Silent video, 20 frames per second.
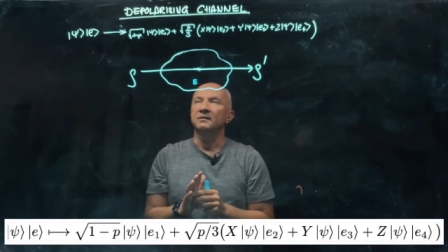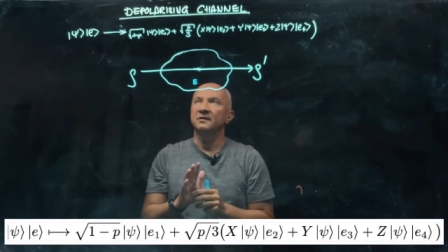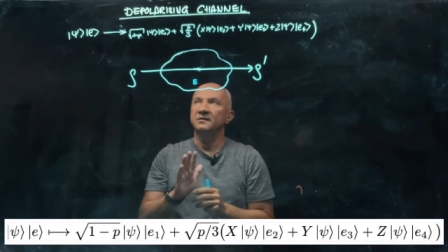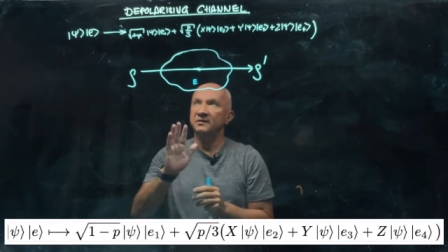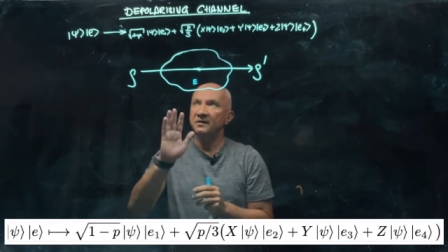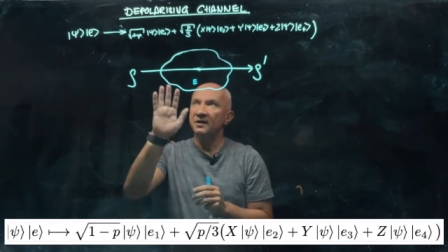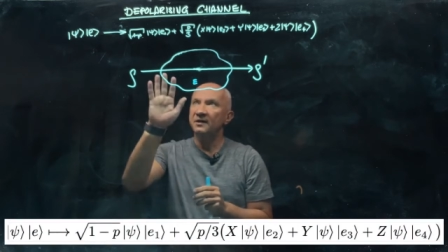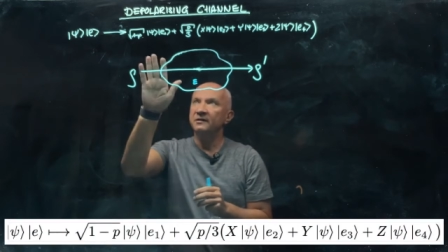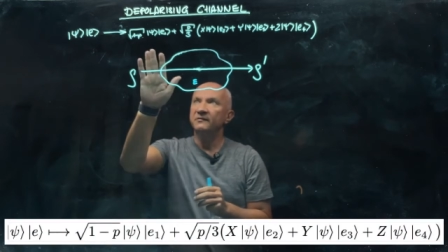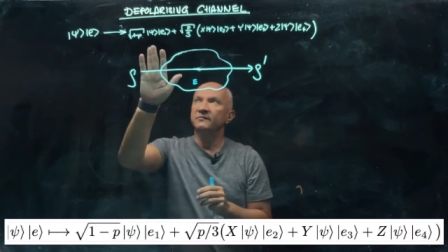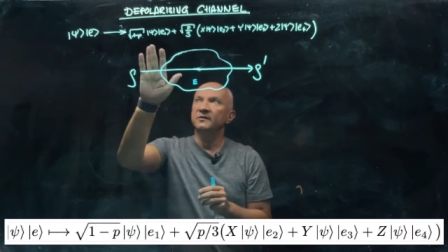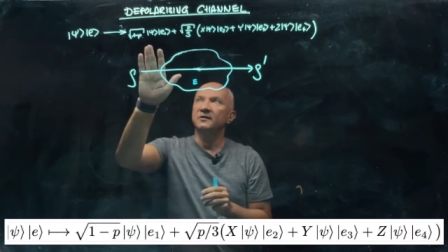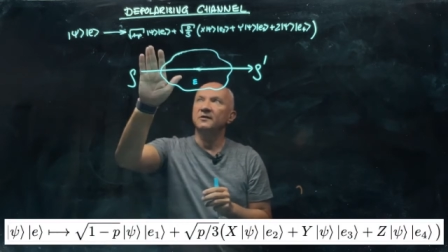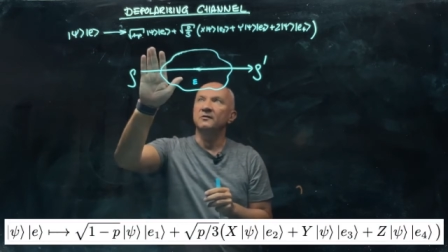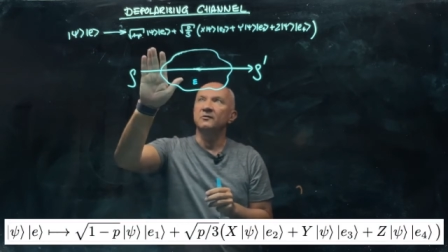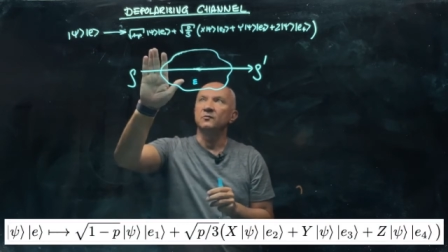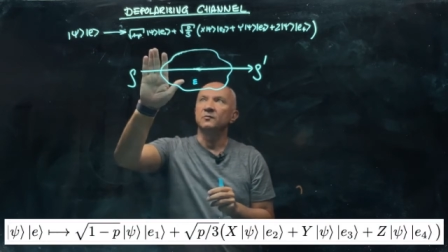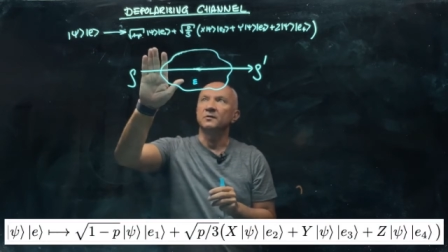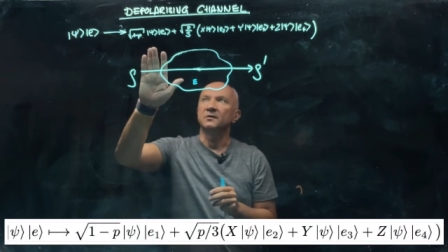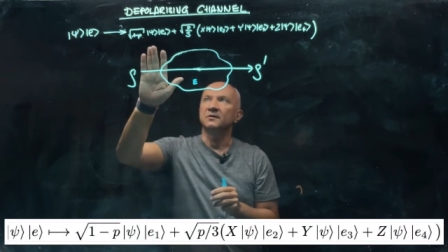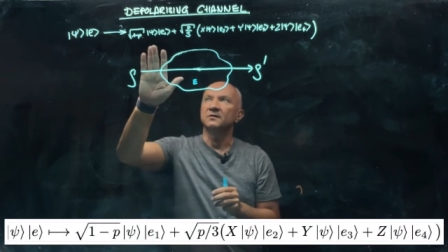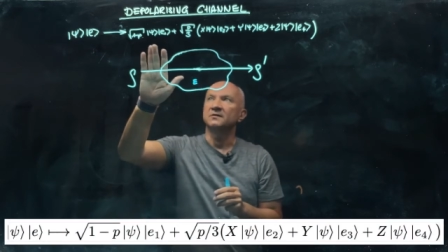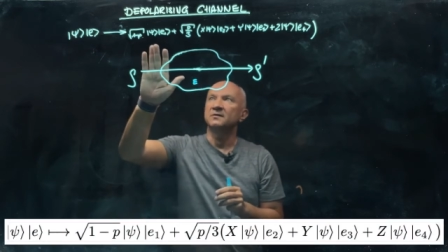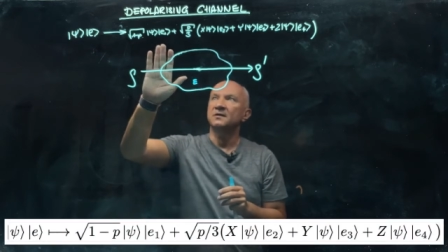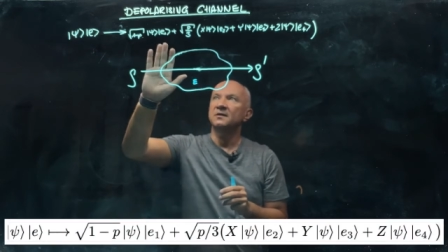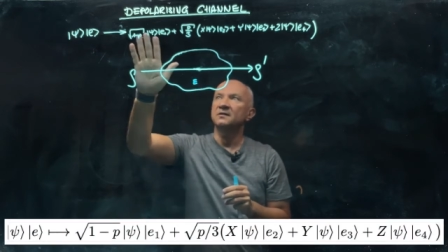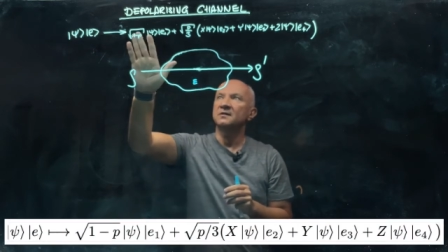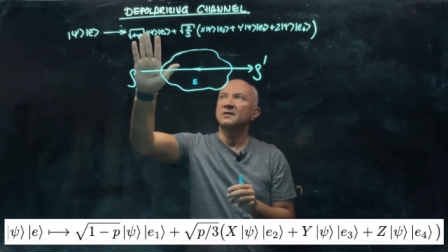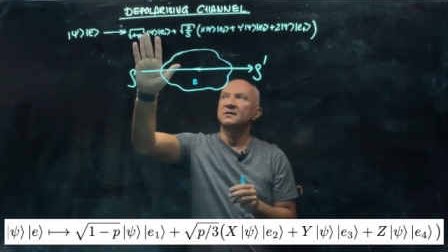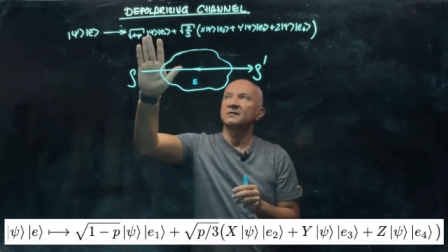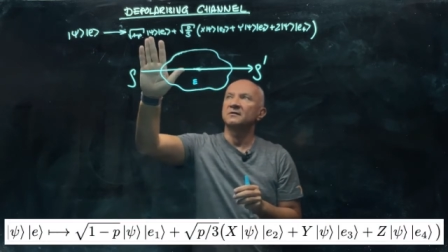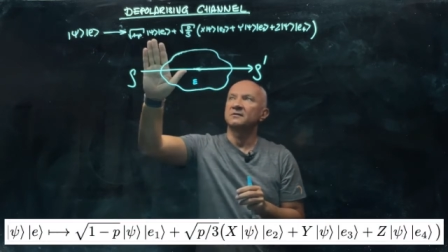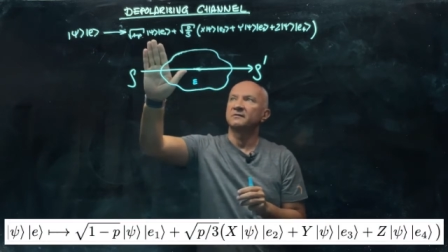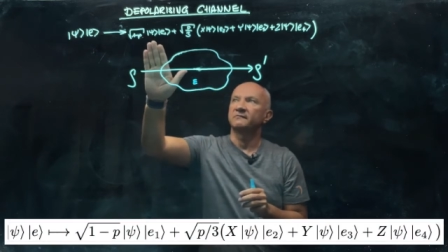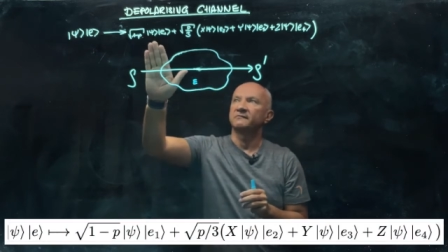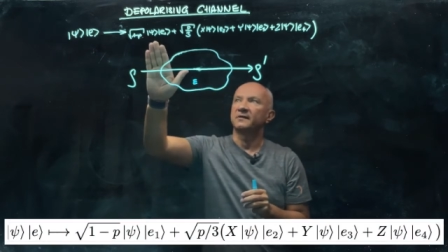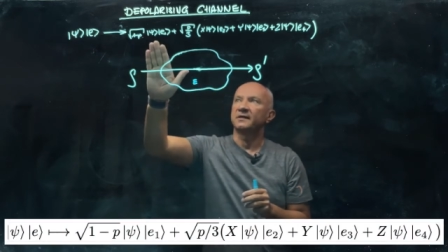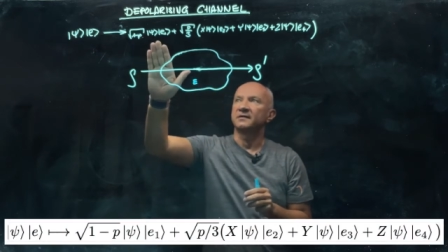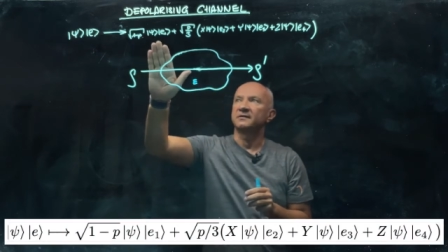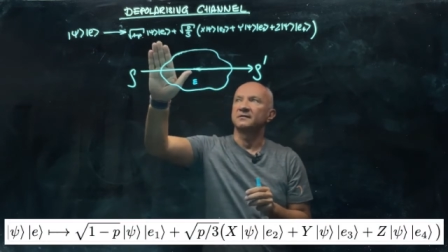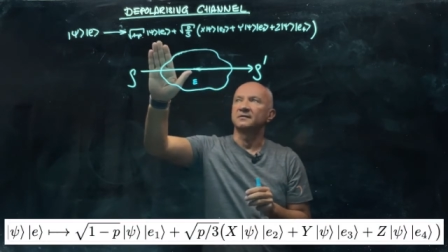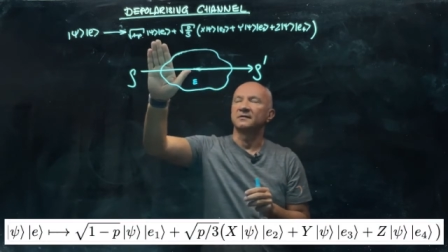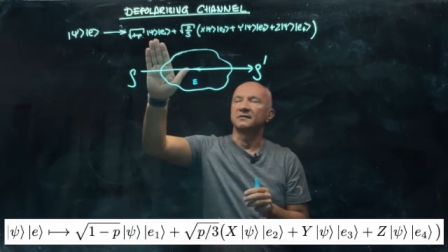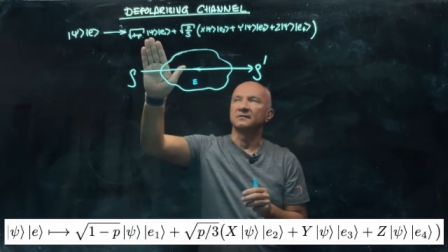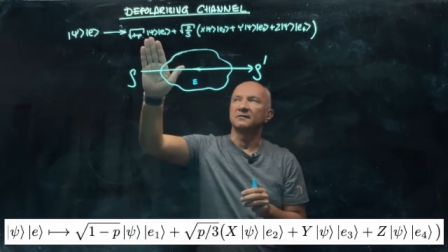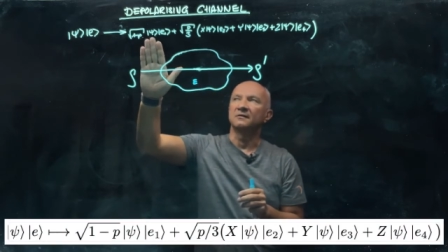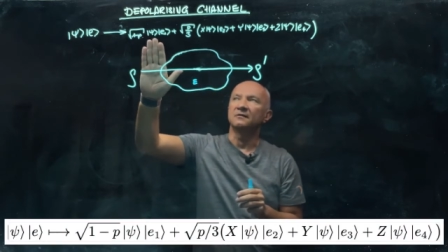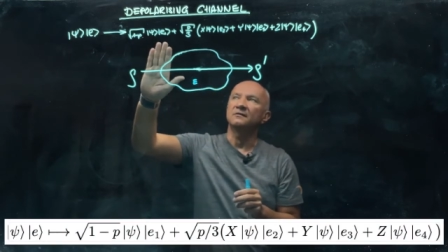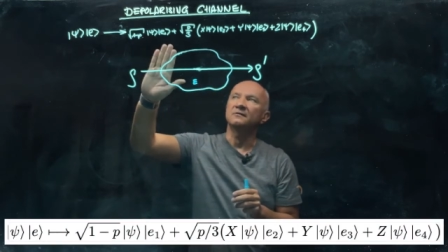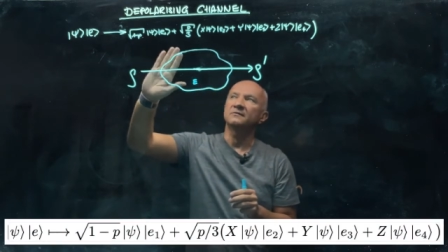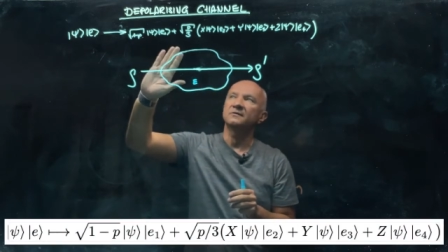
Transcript: state of the qubit is either not affected at all,